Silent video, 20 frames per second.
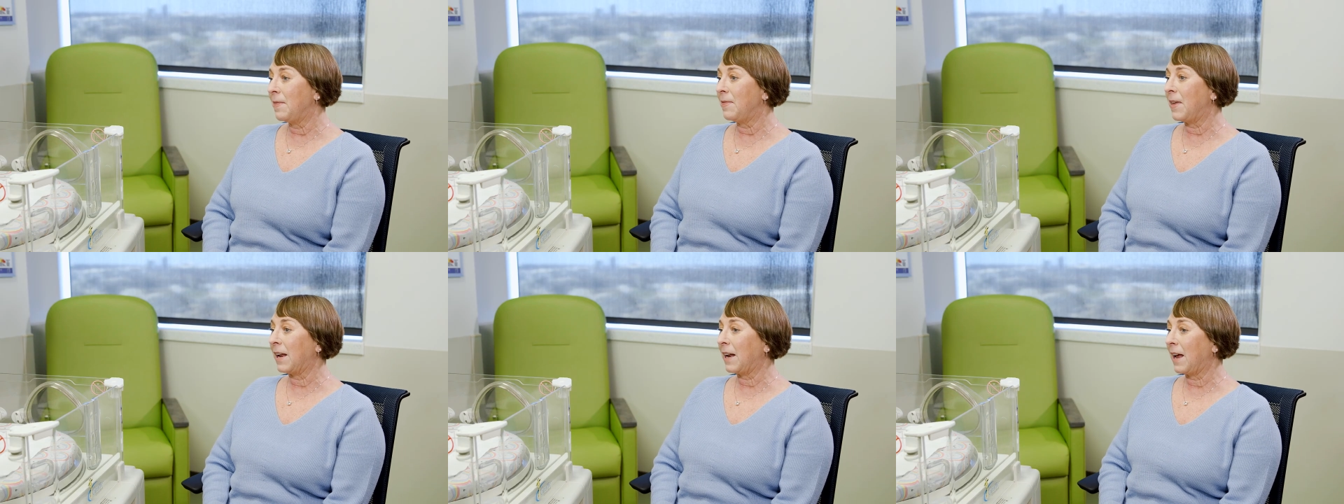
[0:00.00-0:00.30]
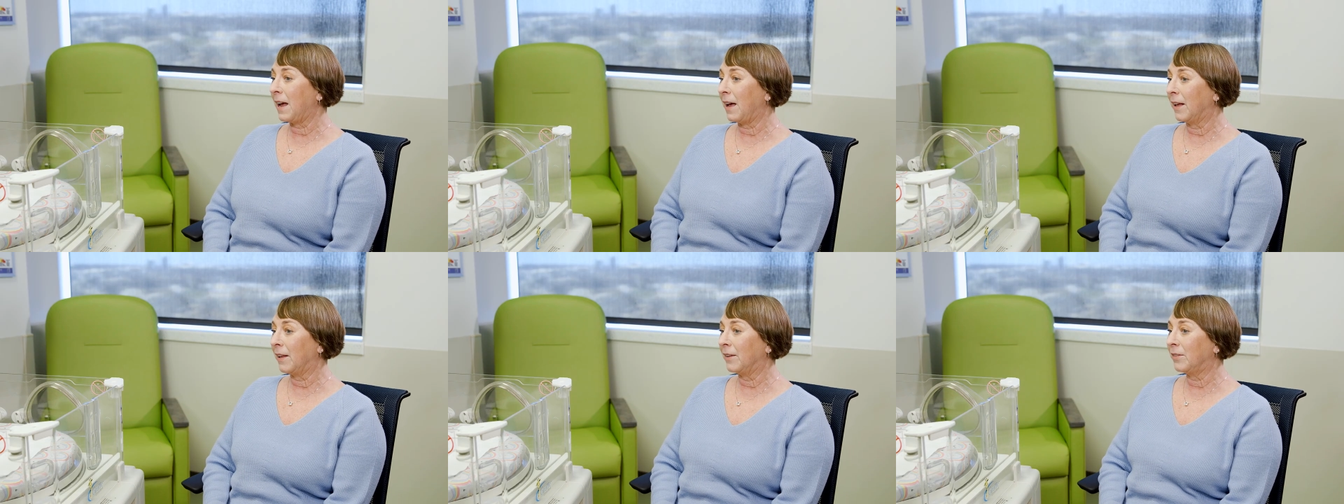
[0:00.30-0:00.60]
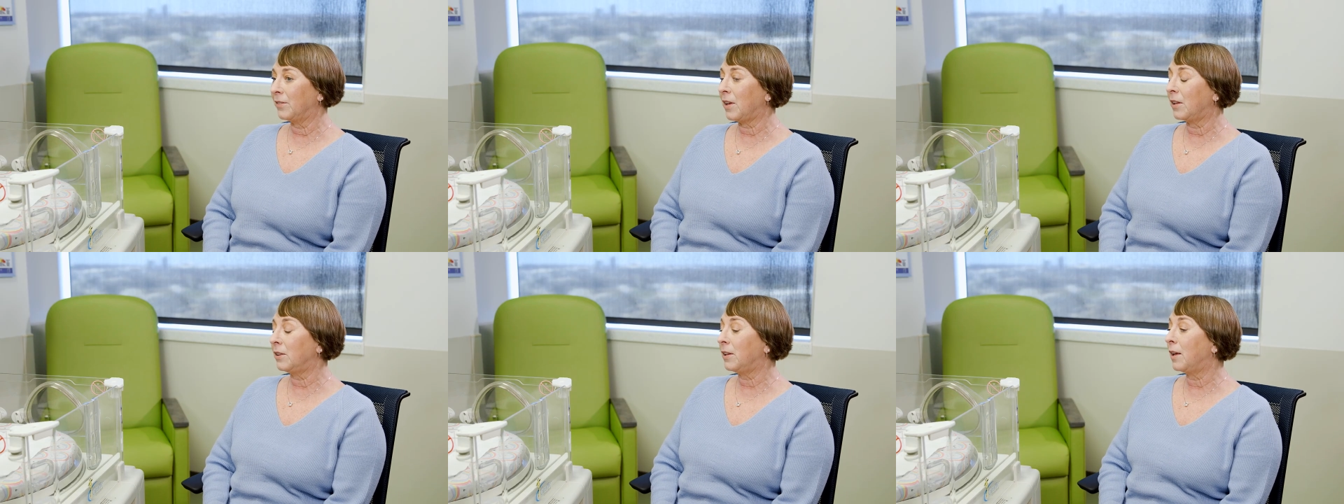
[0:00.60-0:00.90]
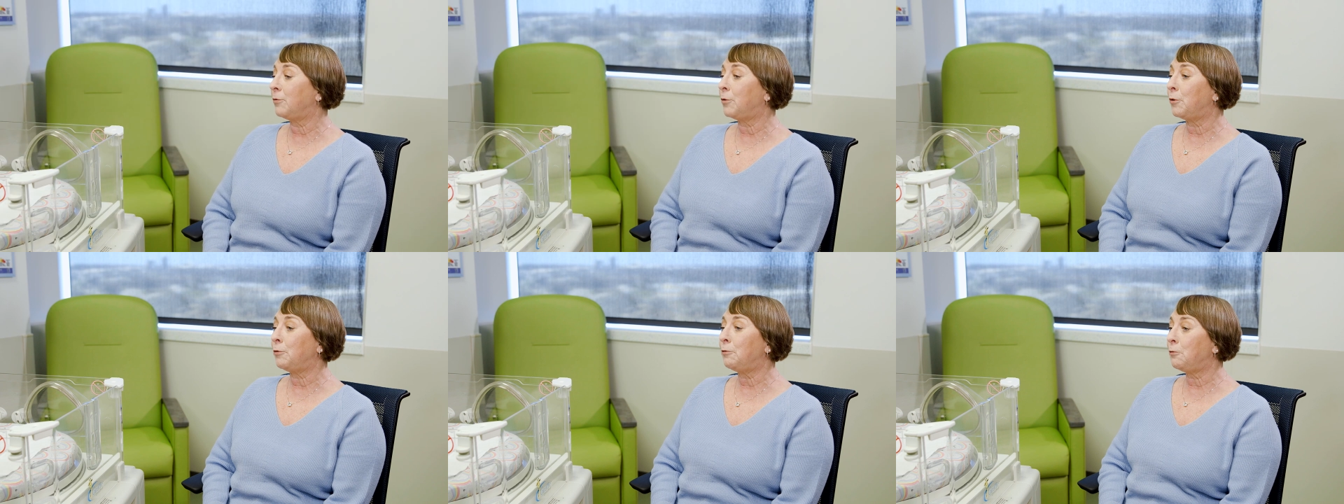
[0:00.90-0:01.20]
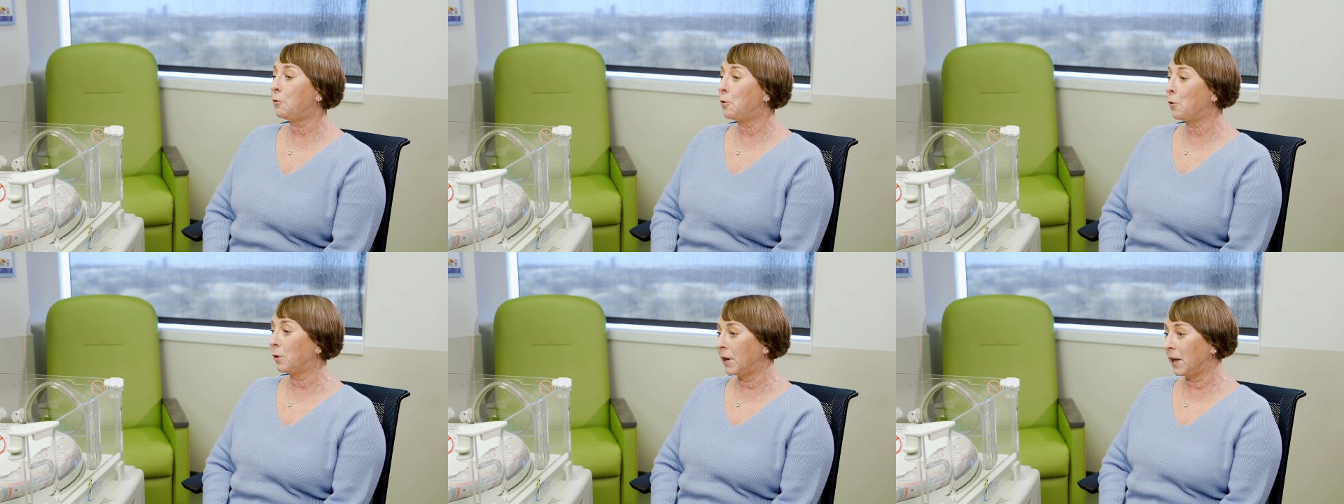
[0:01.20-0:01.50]
that has a level
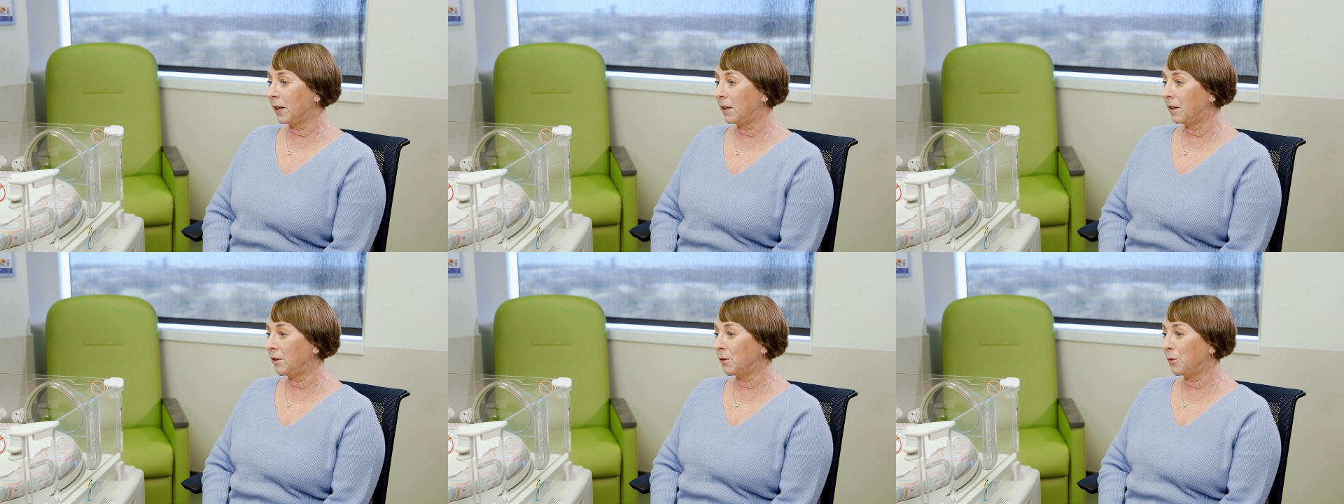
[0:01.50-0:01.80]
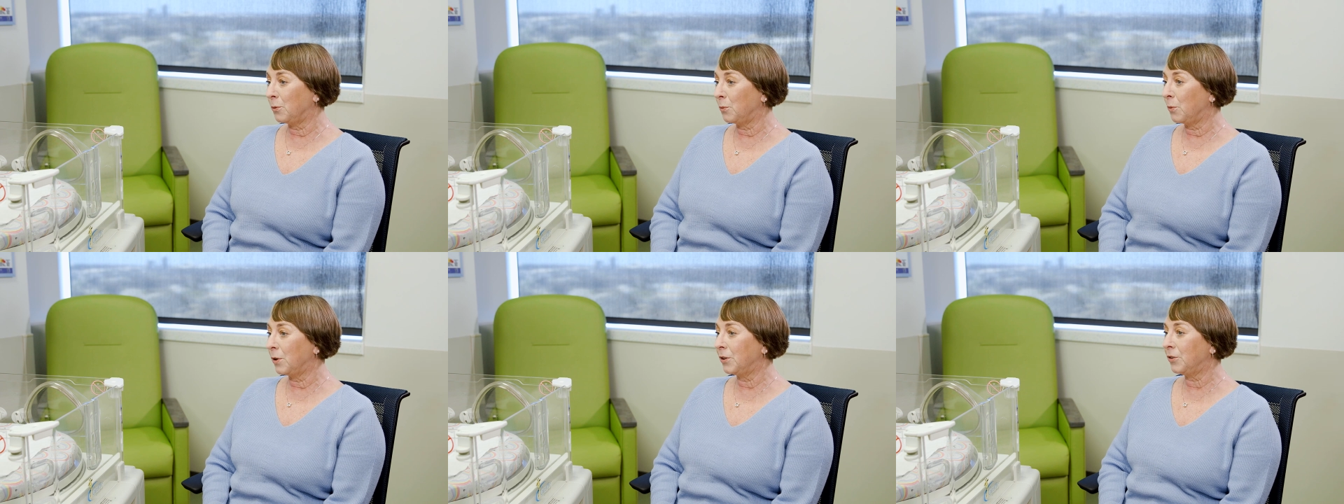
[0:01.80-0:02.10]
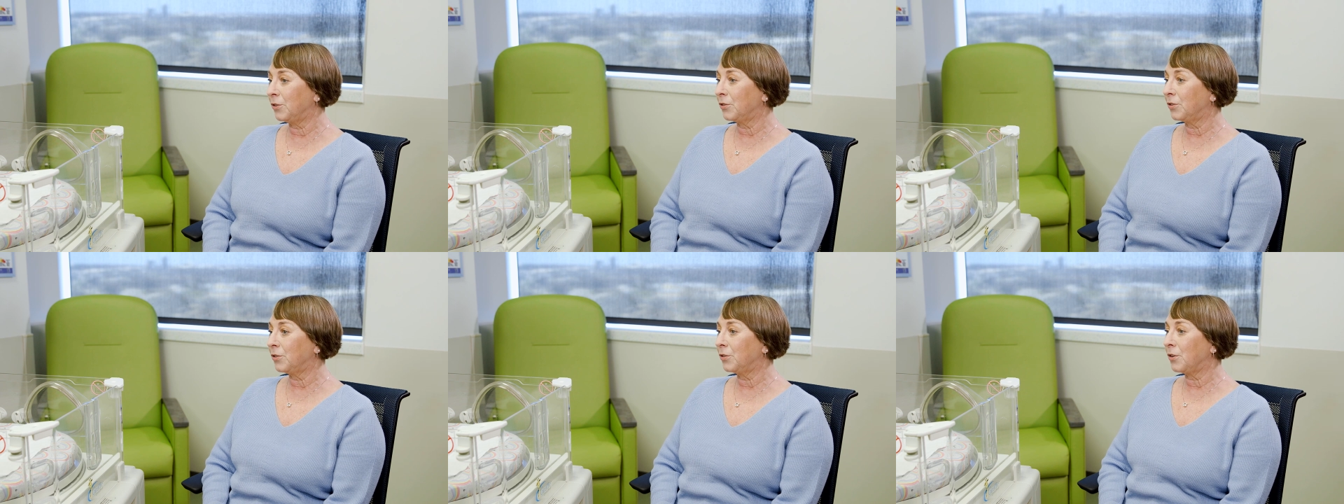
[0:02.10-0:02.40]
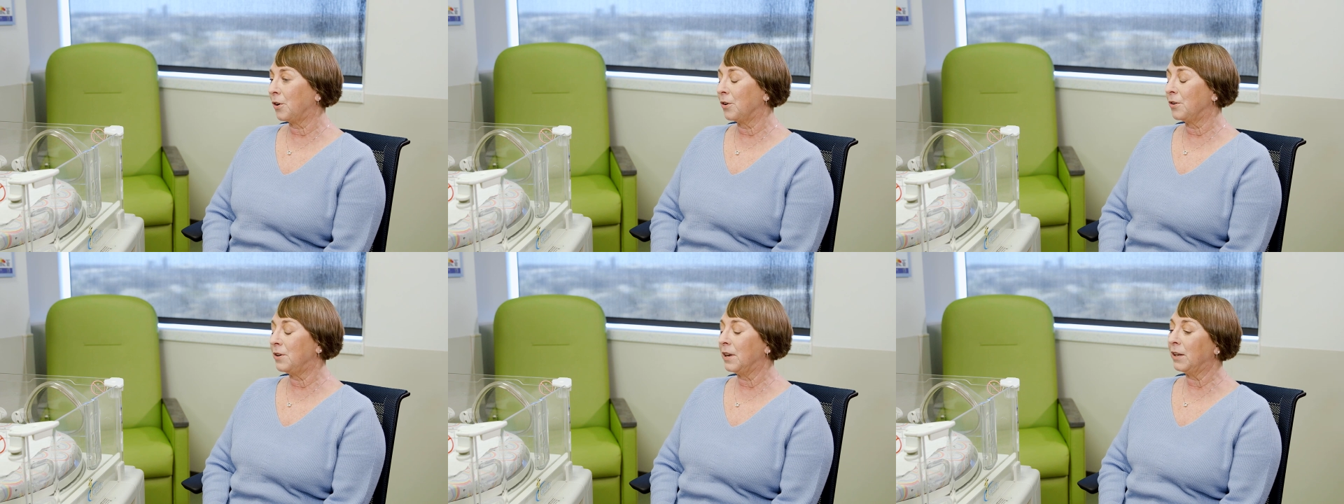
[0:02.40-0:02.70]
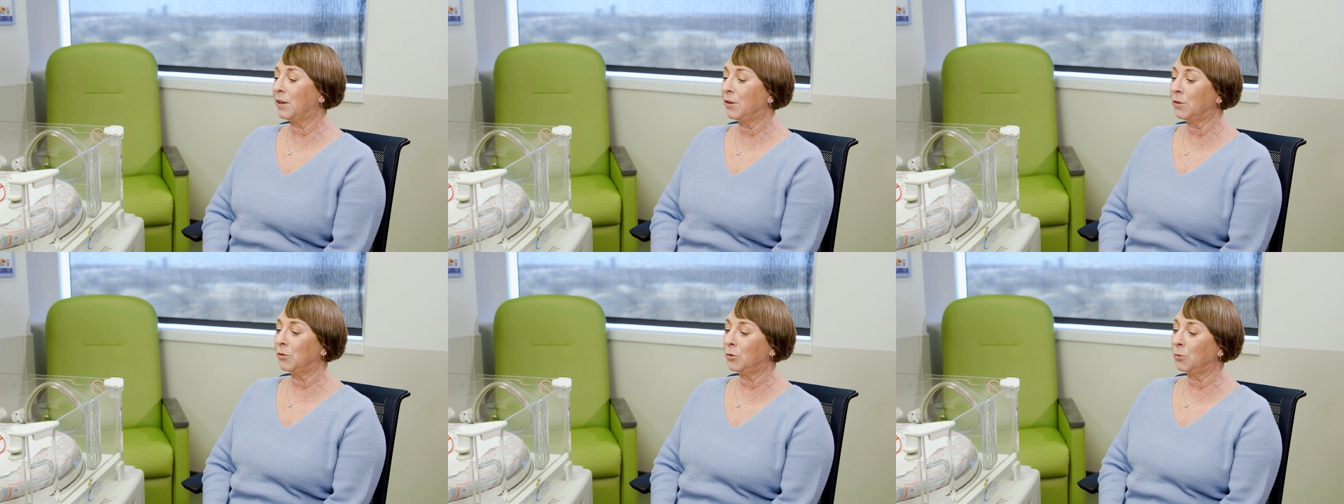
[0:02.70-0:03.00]
four NICU, which are
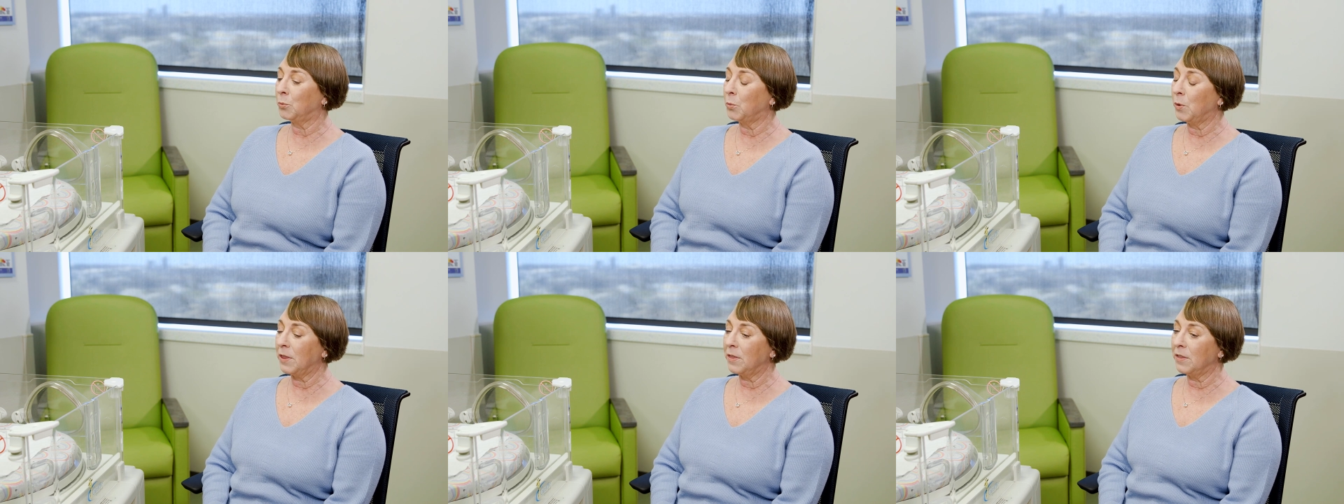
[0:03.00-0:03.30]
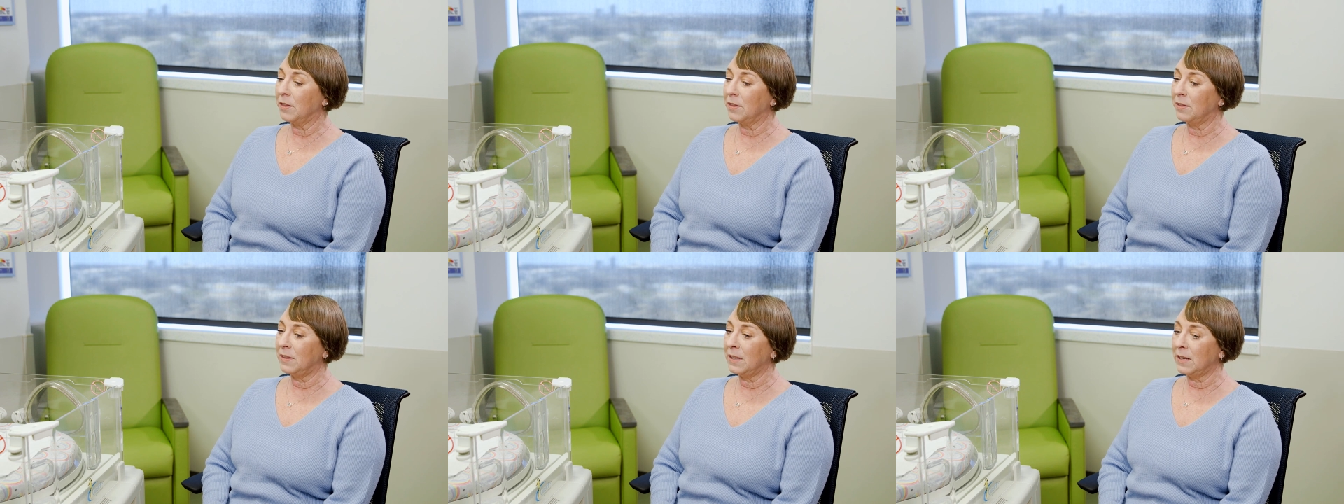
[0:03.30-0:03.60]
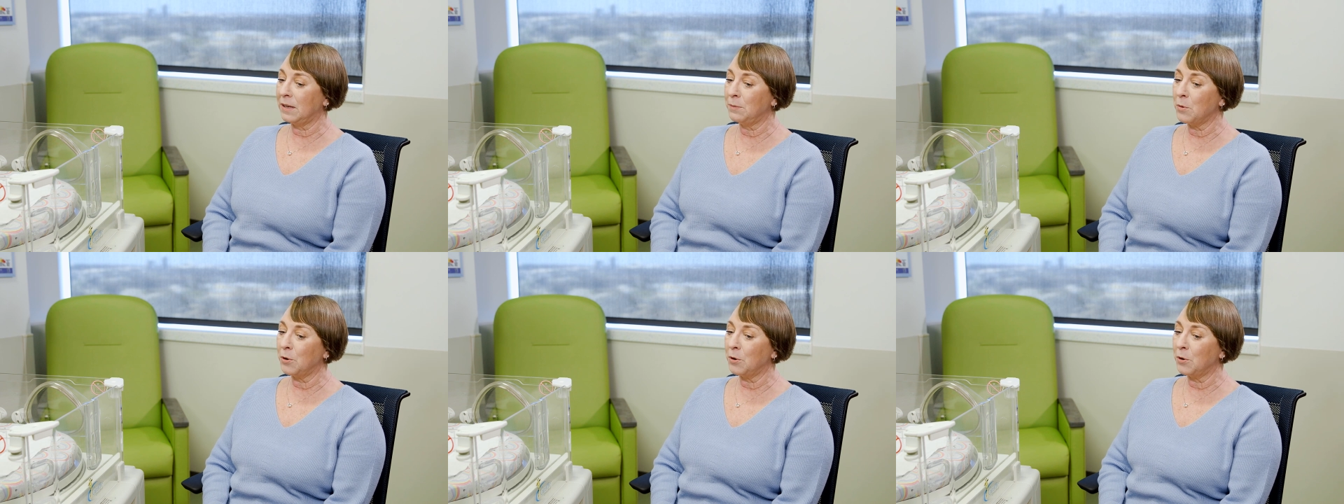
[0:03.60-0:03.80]
NICUs with the